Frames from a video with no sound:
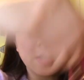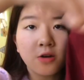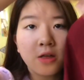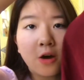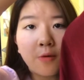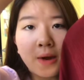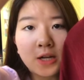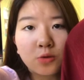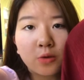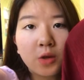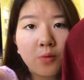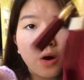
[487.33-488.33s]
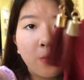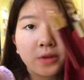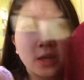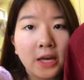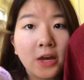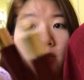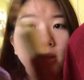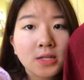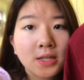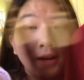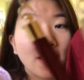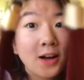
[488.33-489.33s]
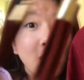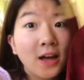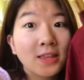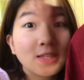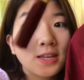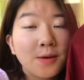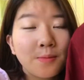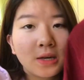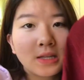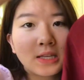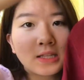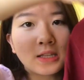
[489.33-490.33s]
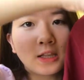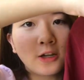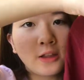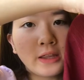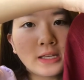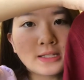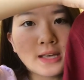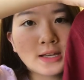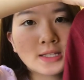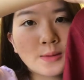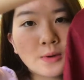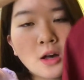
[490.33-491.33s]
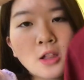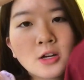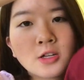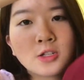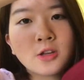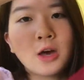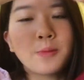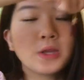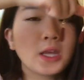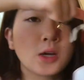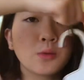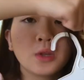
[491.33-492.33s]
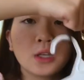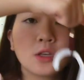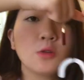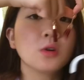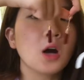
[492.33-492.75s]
I know that it will match really well with the earrings that I got because it's literally the exact same color, so that'll be like a really cute